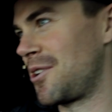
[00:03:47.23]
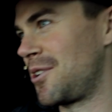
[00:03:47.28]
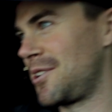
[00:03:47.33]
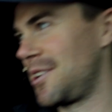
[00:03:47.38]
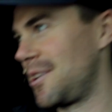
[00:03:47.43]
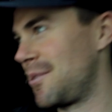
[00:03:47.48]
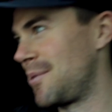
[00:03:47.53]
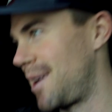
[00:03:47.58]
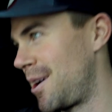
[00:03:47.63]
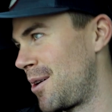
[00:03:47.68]

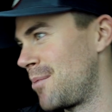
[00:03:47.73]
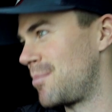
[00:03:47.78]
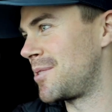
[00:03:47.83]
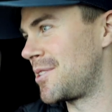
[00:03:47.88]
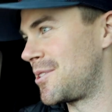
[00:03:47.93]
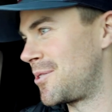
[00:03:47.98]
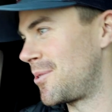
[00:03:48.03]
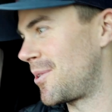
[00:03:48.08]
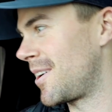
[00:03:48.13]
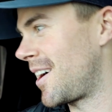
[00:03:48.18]
earlier when I
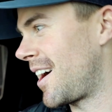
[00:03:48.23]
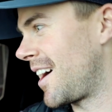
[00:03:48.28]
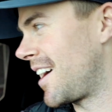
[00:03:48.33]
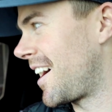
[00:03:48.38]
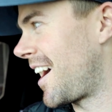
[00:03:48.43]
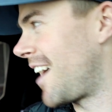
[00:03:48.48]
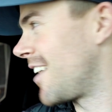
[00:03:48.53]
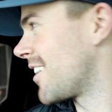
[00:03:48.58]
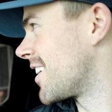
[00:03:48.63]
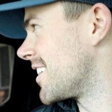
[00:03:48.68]
opened the door,
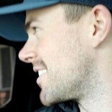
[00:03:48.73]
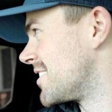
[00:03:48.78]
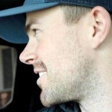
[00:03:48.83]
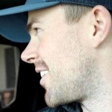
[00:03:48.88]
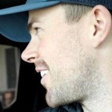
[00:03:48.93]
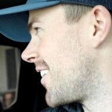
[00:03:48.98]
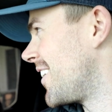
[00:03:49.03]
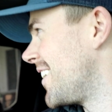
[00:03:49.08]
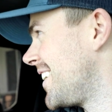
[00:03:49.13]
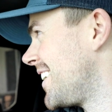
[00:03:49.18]

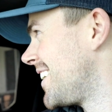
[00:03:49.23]
Alcantara.